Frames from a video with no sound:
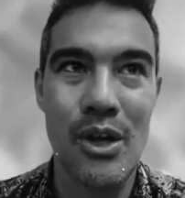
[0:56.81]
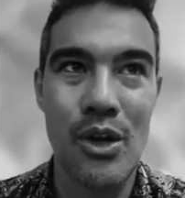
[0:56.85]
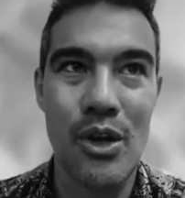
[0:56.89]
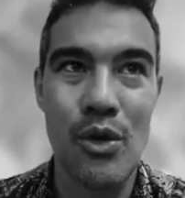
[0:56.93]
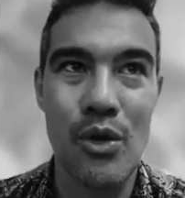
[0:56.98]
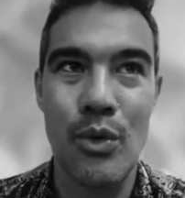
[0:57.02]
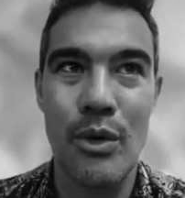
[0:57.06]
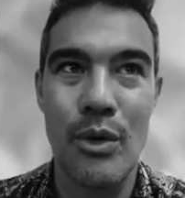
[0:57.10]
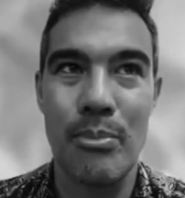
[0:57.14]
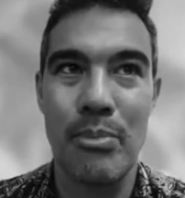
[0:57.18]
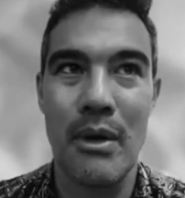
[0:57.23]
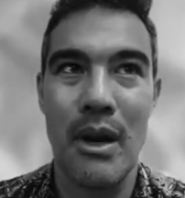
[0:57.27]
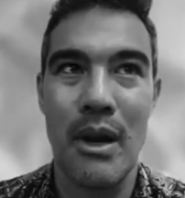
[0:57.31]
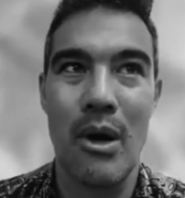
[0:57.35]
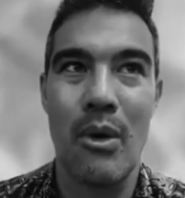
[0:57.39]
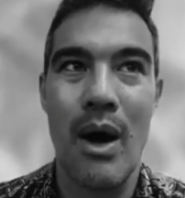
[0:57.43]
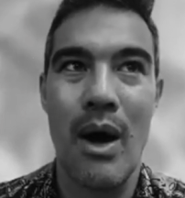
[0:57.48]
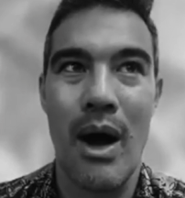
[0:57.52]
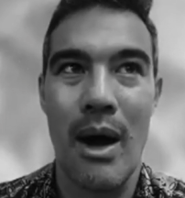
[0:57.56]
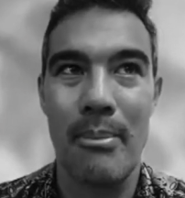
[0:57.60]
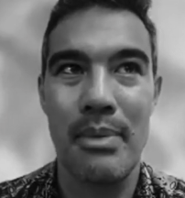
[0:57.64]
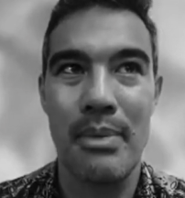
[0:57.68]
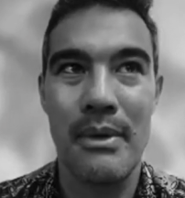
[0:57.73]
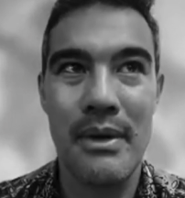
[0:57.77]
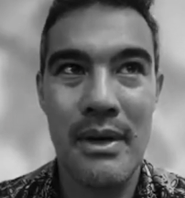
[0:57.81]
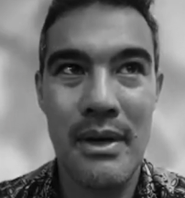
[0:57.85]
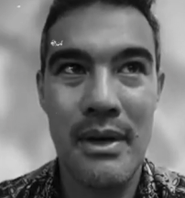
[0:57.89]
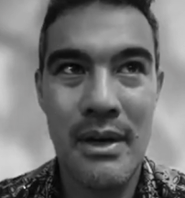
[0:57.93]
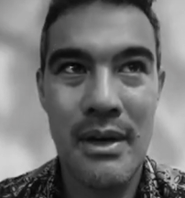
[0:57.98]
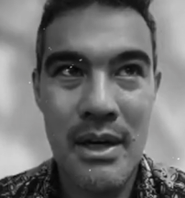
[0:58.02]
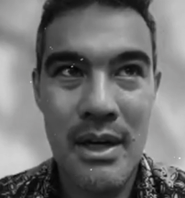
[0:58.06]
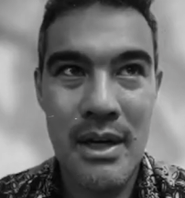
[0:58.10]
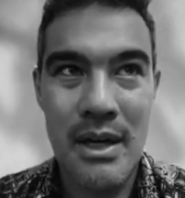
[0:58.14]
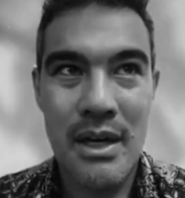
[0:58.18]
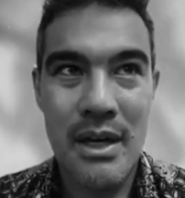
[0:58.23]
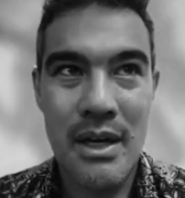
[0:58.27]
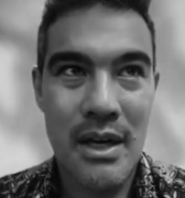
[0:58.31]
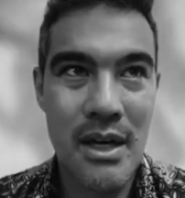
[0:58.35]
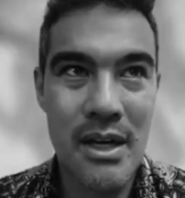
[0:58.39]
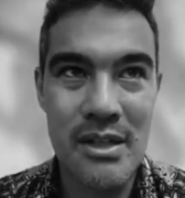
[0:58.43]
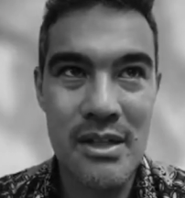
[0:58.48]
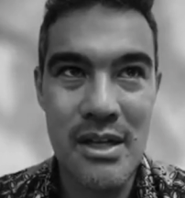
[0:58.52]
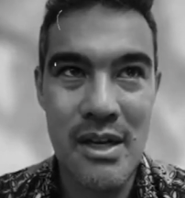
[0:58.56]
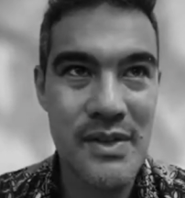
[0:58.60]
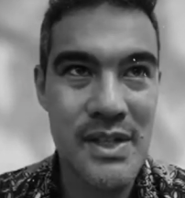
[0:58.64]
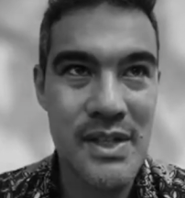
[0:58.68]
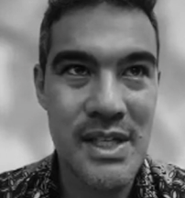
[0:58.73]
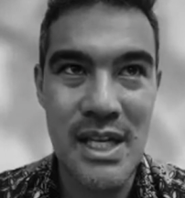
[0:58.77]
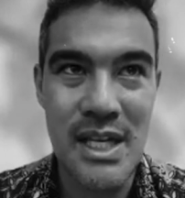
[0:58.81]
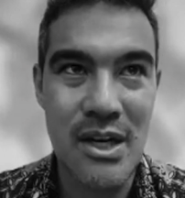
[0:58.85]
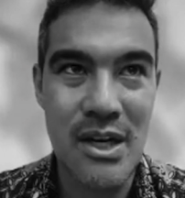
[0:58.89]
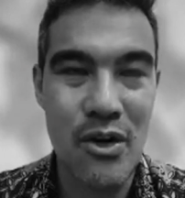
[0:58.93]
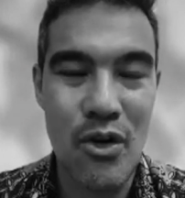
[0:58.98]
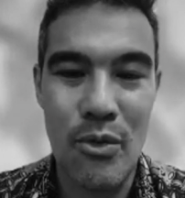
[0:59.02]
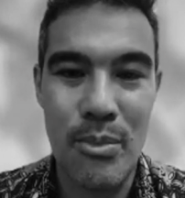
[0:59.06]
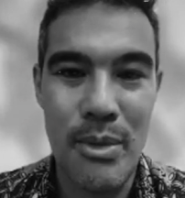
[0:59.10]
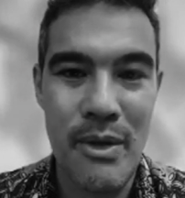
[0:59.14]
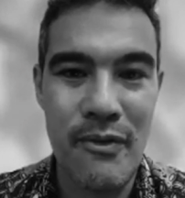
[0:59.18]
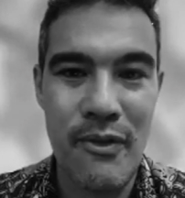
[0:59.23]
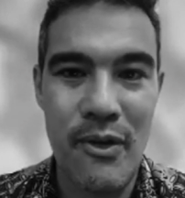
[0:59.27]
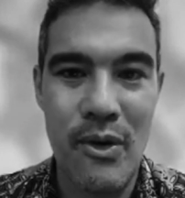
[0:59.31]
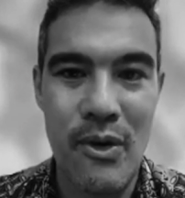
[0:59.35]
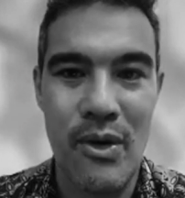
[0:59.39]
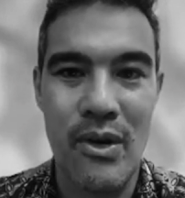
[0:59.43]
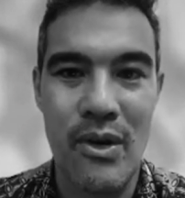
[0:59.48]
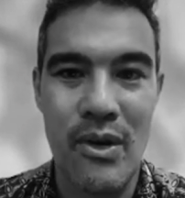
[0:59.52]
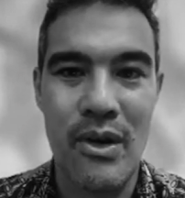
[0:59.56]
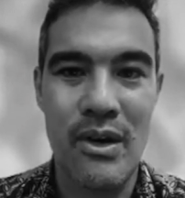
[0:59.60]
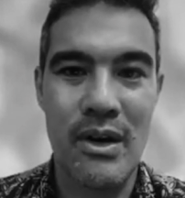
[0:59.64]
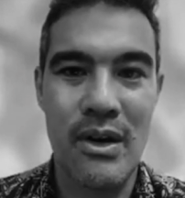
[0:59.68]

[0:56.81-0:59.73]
you would blow up. Because I've seen it all before.